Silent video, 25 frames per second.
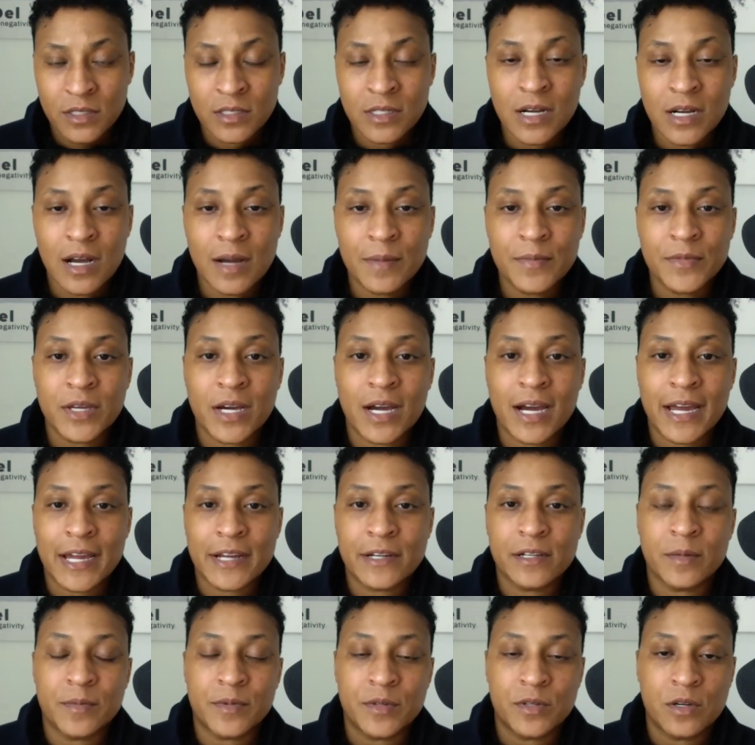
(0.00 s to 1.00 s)
the
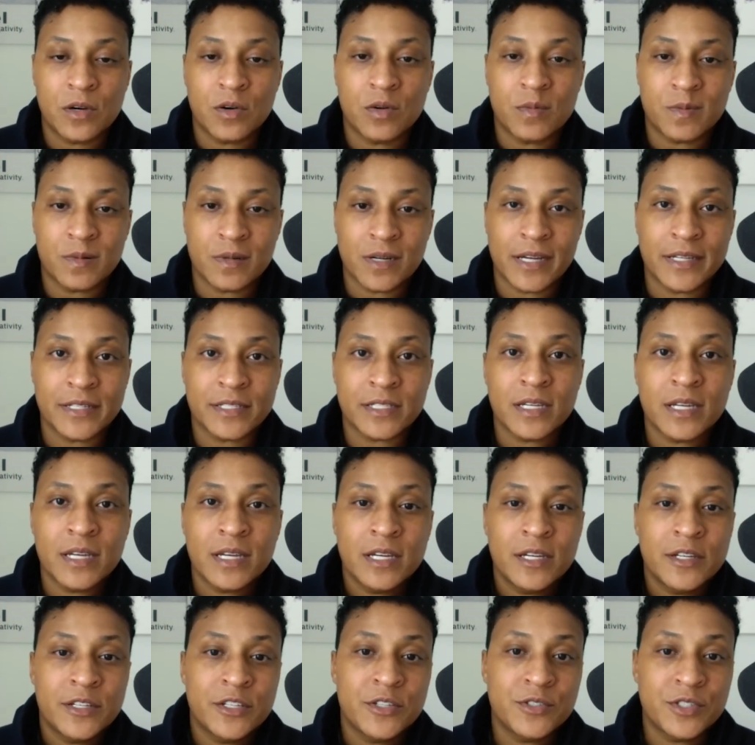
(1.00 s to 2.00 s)
higher up you go in price,
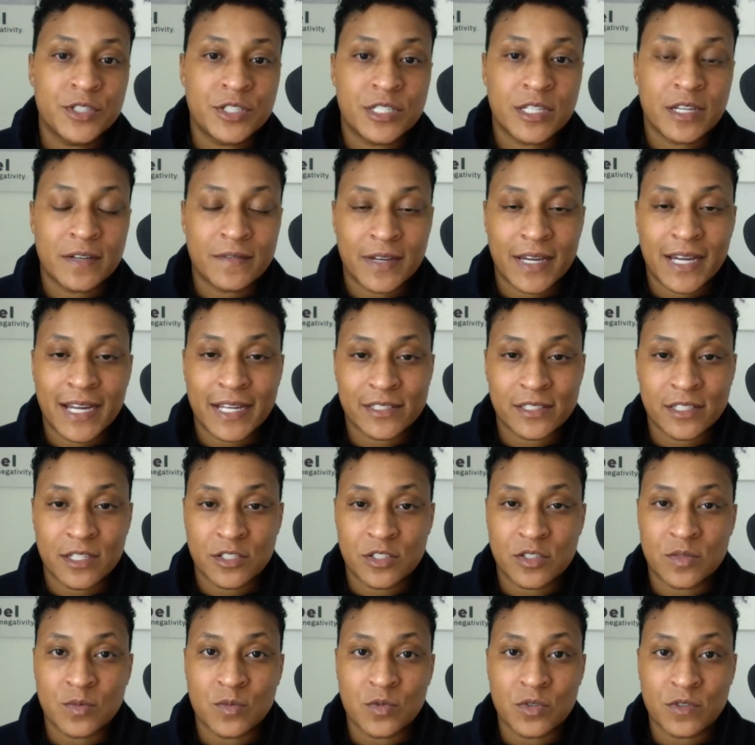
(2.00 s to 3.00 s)
you just have access
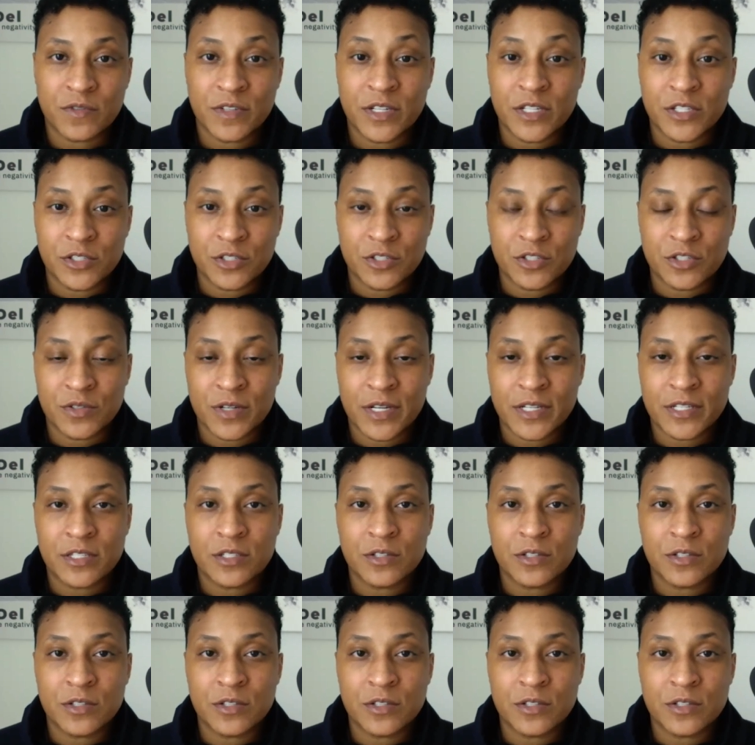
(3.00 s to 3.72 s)
to more features, right?